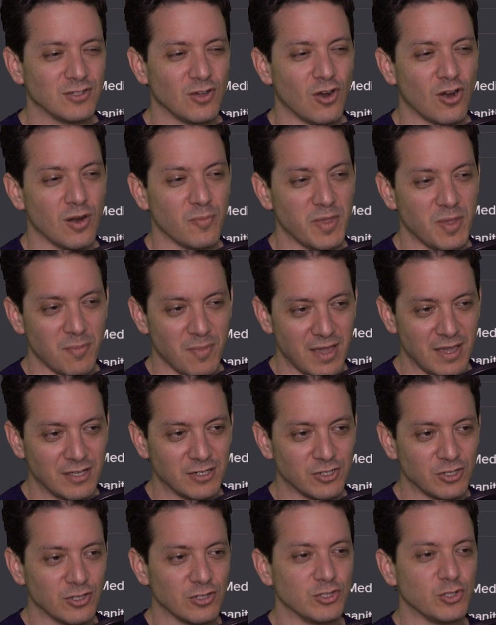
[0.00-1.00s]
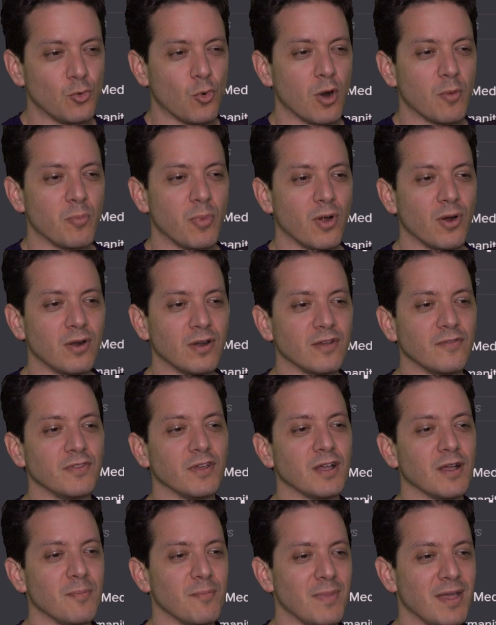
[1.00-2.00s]
Army majors who are part of
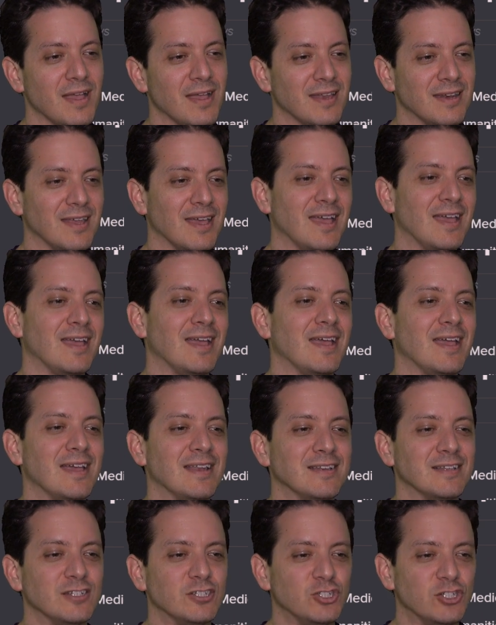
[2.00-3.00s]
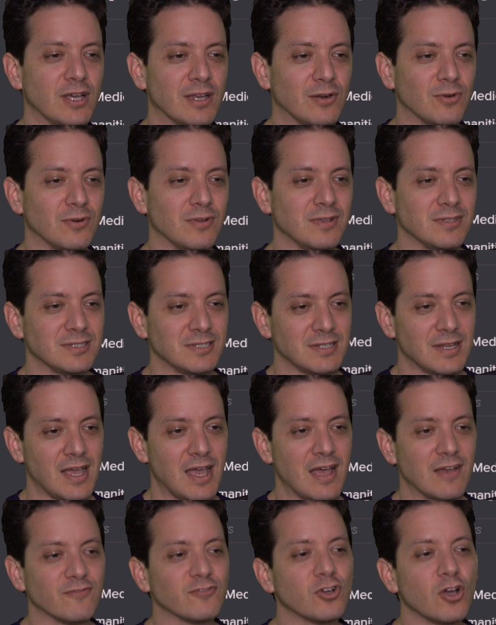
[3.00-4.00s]
the Command and General
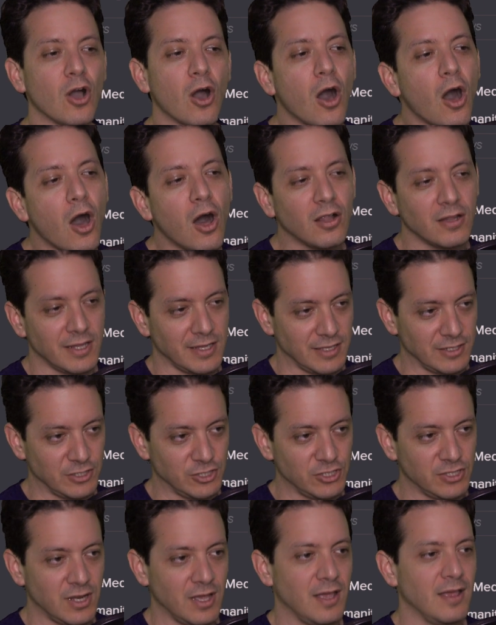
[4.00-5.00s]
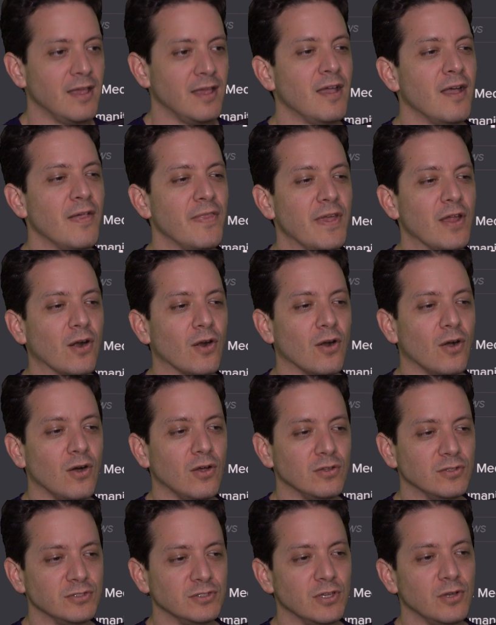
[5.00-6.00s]
Staff College. They are
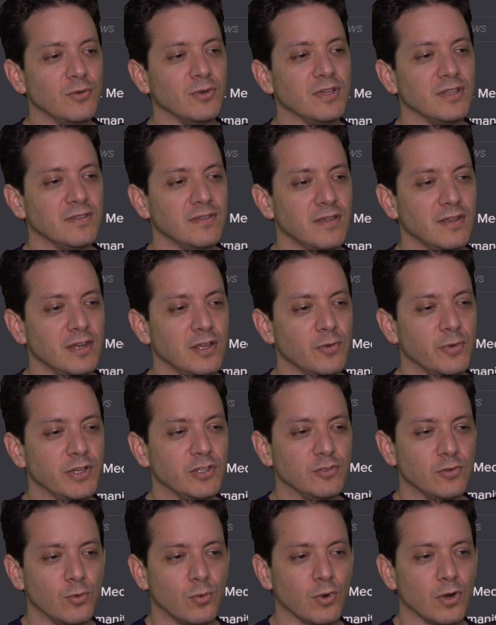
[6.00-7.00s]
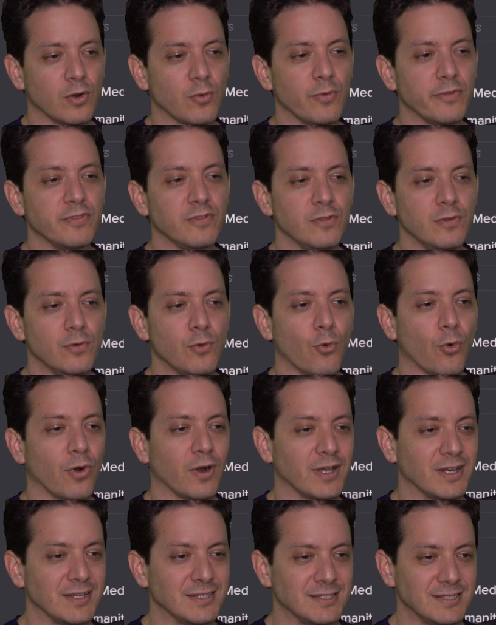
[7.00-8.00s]
also continuing to work with new
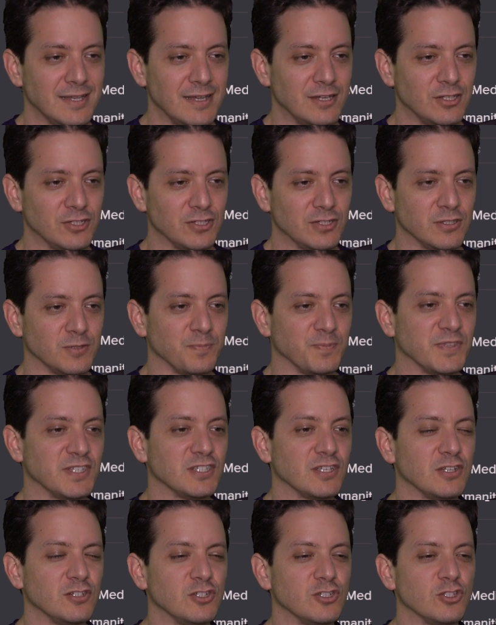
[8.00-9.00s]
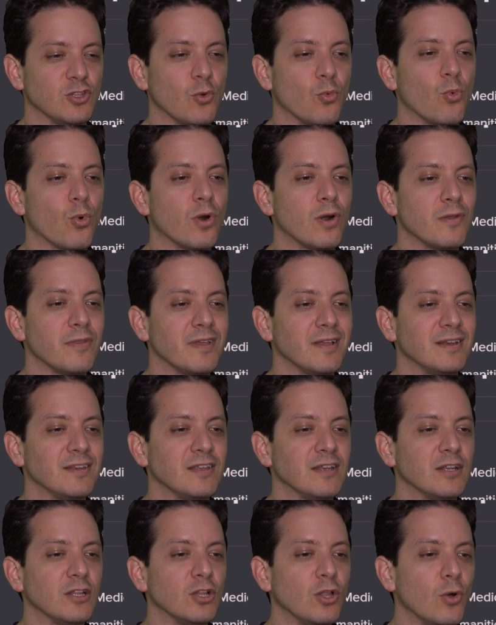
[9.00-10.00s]
organizations such as the
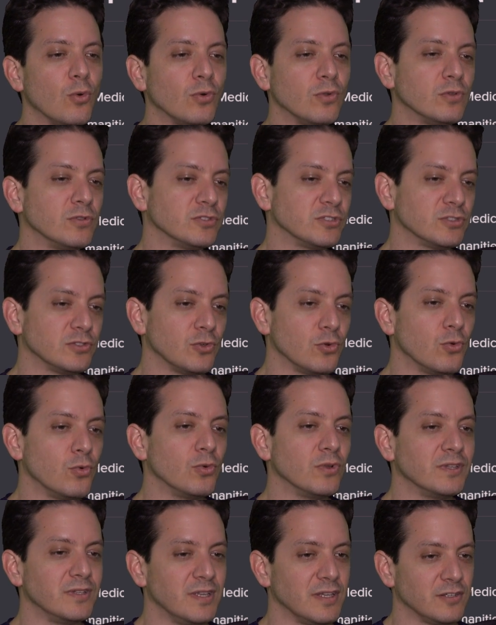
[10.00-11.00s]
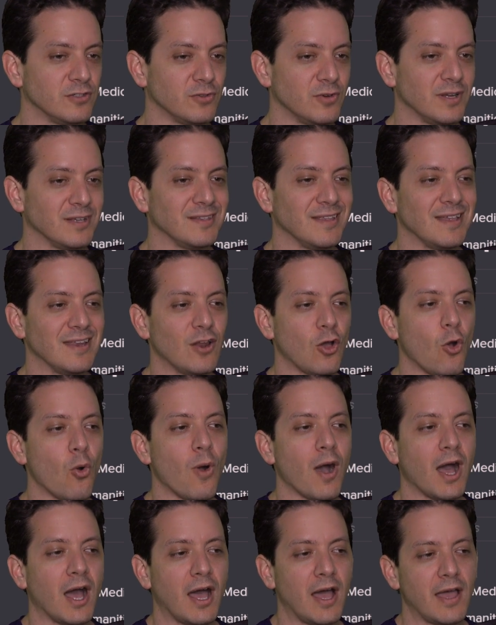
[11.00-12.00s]
Worthington Local School District in
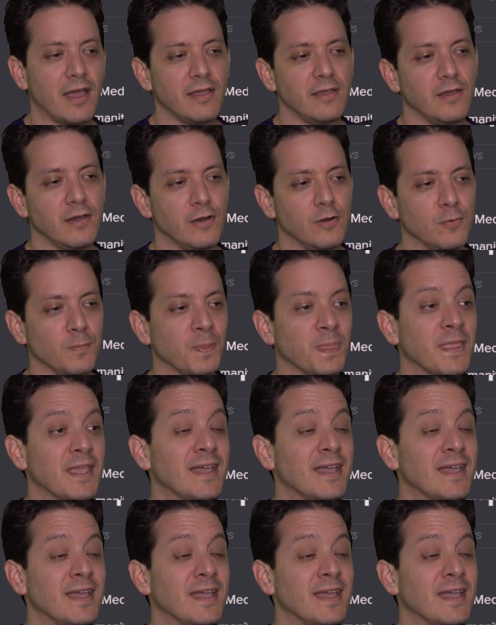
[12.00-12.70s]
Ohio.